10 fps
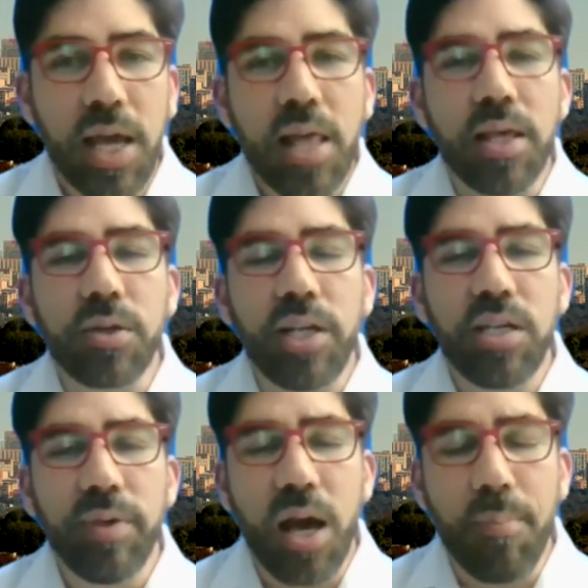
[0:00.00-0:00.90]
There's going to
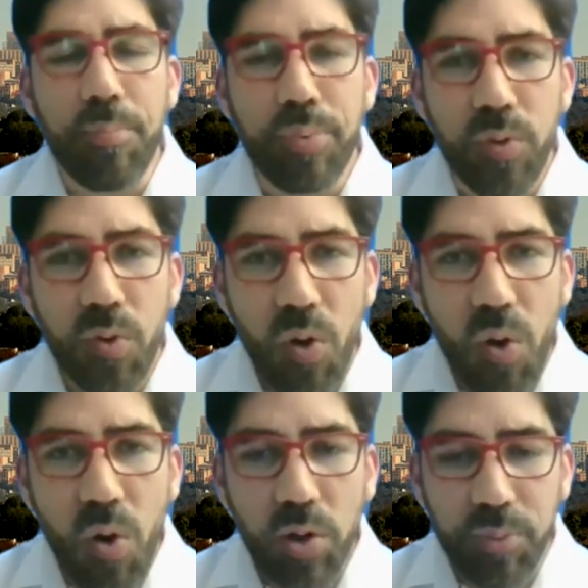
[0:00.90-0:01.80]
be a
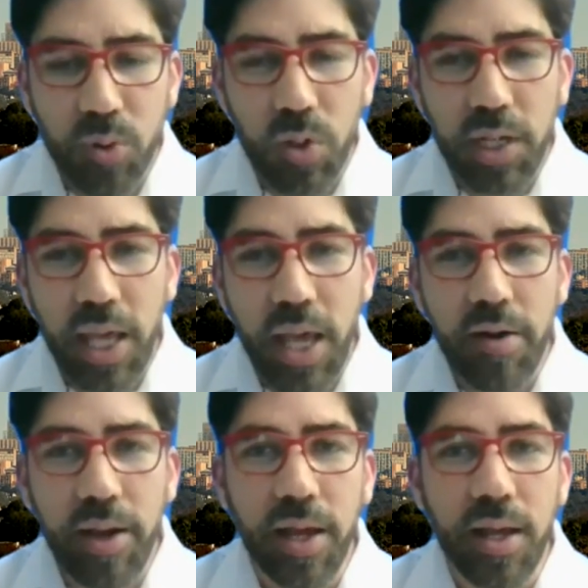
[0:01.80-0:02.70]
broad
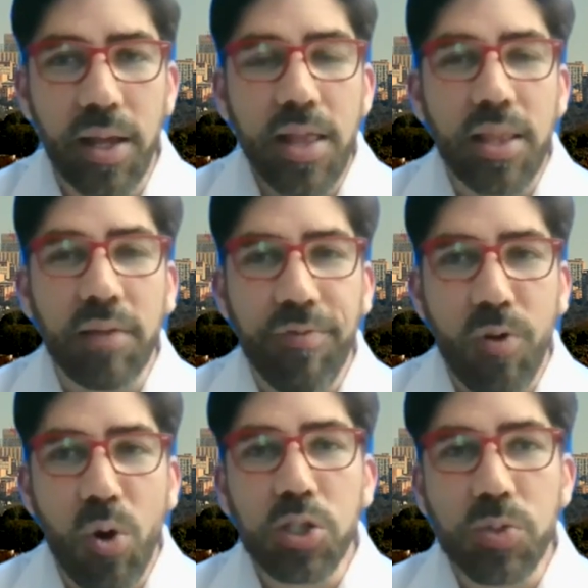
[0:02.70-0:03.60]
area that
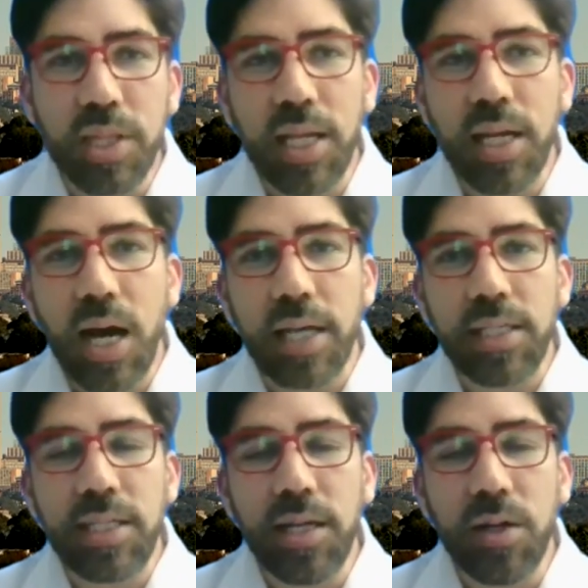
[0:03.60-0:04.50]
falls within
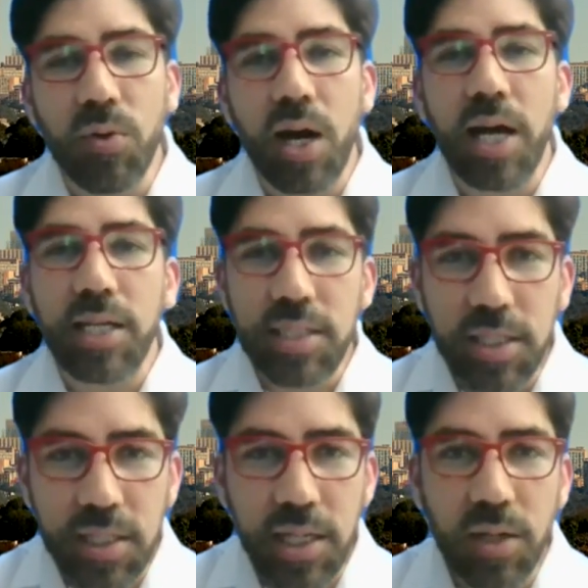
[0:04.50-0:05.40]
IT law,
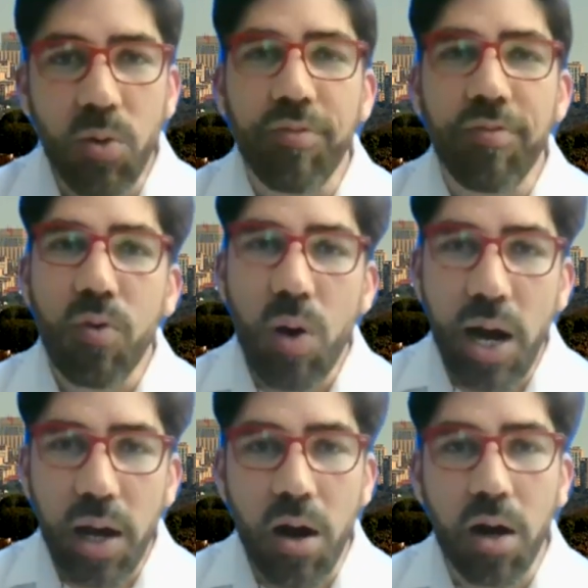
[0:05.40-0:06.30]
ICT law,
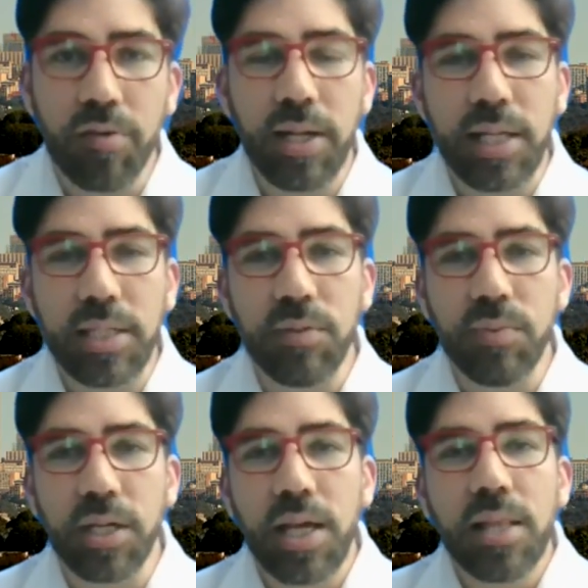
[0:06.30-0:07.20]
4IR related
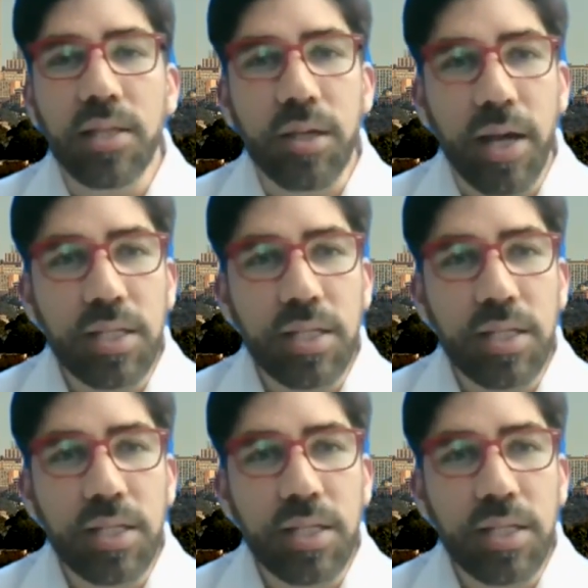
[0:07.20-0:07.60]
work that's going